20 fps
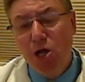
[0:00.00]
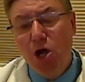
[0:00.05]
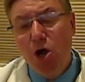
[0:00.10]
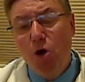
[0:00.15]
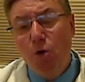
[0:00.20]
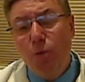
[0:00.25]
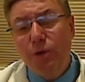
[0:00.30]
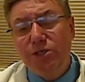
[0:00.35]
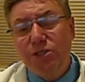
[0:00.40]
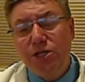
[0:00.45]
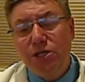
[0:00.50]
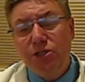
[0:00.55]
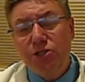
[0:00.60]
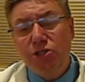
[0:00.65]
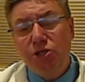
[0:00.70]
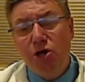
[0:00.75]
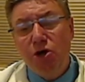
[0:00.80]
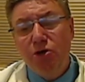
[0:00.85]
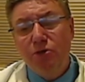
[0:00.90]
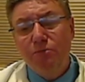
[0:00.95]
which in
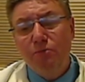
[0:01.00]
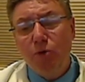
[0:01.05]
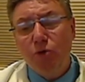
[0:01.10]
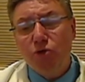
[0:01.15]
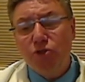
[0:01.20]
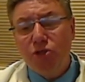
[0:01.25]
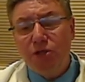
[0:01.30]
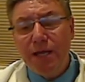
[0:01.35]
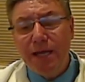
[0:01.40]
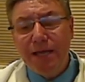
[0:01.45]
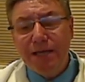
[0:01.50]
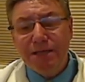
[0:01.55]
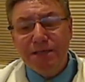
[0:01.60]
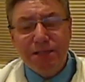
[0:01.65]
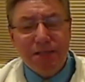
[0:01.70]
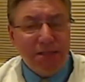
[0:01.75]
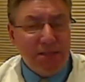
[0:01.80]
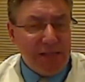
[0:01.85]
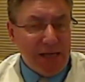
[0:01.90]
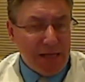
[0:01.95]
turn modulates
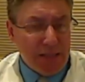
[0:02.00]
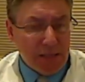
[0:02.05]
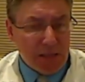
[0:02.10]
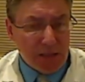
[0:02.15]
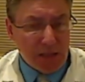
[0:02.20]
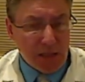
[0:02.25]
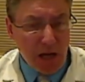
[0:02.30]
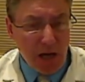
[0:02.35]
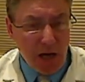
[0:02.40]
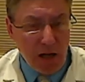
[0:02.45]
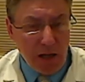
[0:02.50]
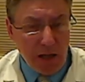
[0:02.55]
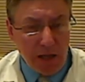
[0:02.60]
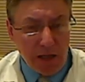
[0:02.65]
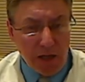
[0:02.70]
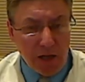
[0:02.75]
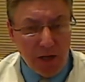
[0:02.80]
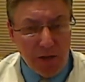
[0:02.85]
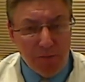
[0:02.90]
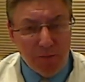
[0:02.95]
the tensile
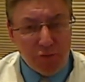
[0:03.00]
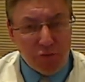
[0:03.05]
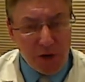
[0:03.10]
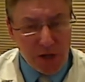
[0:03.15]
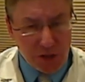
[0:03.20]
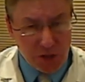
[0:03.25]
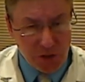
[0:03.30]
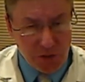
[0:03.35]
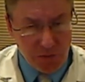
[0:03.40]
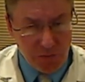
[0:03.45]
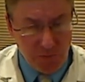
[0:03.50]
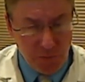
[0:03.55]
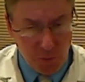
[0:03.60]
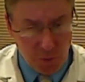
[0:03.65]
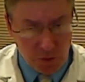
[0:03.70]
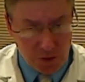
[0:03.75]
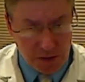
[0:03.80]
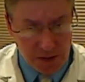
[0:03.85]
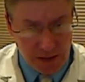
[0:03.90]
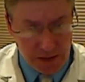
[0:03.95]
and compression
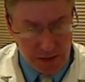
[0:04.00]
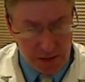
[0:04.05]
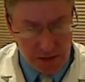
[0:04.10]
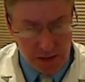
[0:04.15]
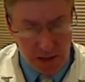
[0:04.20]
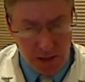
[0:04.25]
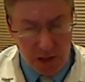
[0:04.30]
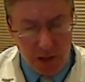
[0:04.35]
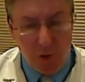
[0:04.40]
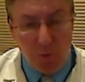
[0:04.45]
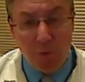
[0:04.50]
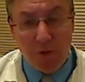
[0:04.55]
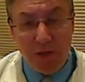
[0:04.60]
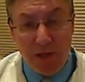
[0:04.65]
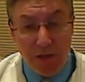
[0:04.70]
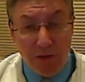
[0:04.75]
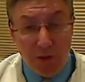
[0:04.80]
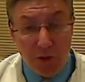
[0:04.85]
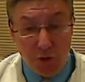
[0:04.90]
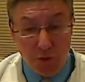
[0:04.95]
forces
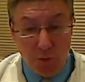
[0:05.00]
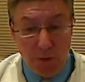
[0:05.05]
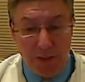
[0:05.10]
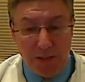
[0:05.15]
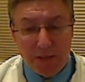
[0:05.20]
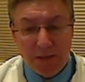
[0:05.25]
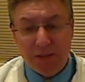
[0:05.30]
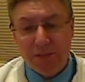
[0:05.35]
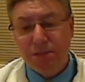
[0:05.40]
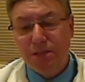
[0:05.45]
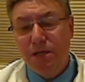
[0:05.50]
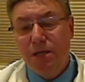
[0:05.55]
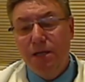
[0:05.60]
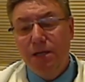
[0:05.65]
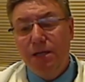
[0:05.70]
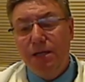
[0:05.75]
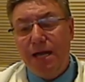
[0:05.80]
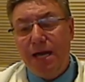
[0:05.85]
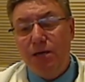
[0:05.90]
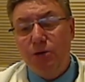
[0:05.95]
within the joints
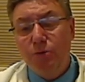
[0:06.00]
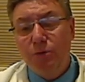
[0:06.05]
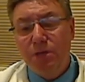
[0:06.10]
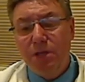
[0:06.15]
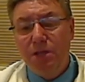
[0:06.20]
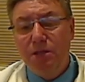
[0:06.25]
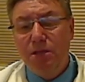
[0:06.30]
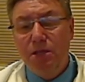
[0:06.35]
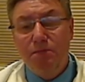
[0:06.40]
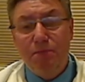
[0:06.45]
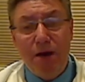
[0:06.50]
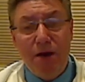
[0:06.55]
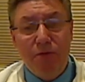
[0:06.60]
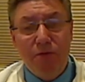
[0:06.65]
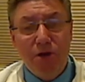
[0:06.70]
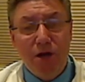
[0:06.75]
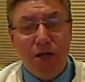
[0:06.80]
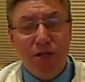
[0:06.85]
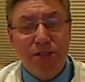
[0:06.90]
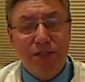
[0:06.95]
and within the
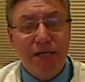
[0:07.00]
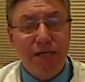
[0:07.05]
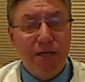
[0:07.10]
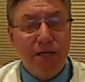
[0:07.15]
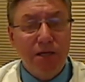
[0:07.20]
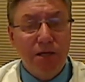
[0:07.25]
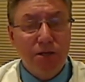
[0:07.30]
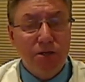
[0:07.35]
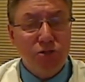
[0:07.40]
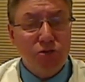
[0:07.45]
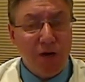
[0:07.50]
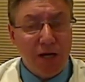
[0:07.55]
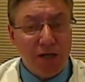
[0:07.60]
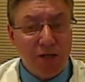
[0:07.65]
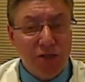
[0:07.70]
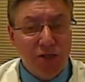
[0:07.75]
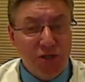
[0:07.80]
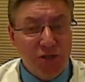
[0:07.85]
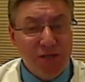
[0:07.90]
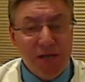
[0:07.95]
periarticular
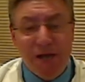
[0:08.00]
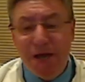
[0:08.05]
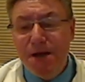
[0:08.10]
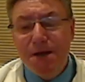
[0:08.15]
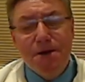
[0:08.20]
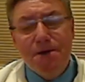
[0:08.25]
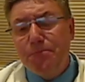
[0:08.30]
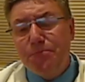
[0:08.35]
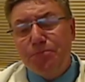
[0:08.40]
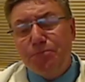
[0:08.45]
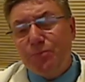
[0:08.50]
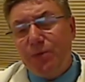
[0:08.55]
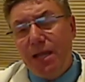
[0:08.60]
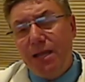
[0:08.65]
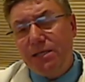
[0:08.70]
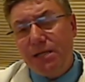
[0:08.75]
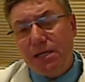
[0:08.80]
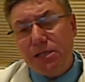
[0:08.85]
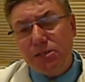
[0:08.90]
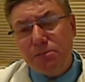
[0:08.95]
structures.
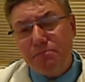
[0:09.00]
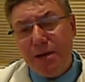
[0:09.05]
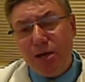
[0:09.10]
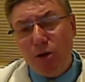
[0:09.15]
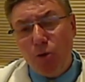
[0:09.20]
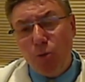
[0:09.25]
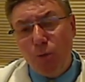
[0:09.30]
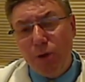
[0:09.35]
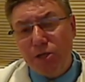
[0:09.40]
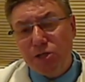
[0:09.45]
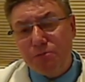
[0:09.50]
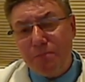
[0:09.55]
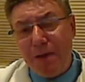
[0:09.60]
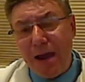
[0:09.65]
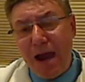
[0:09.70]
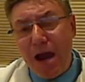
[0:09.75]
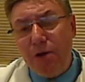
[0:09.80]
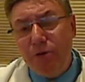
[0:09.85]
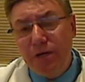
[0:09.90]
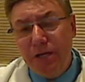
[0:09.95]
It doesn't matter which
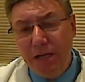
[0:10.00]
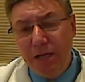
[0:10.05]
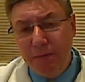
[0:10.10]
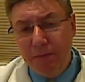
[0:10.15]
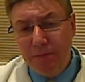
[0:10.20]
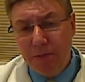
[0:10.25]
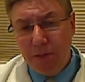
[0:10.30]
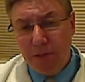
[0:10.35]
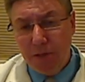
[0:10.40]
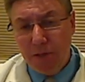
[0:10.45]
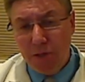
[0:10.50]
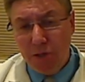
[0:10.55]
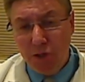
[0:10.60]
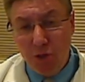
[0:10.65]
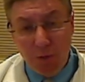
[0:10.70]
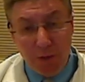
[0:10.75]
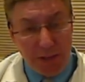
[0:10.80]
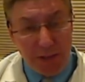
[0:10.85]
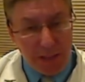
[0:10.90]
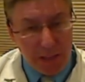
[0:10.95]
paradigm
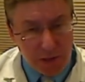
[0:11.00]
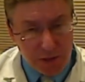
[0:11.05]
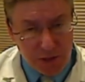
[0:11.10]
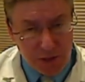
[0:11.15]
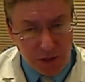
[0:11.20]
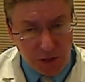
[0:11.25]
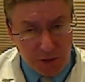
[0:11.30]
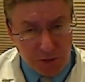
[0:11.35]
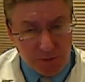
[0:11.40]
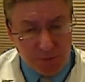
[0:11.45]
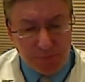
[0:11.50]
you adhere to,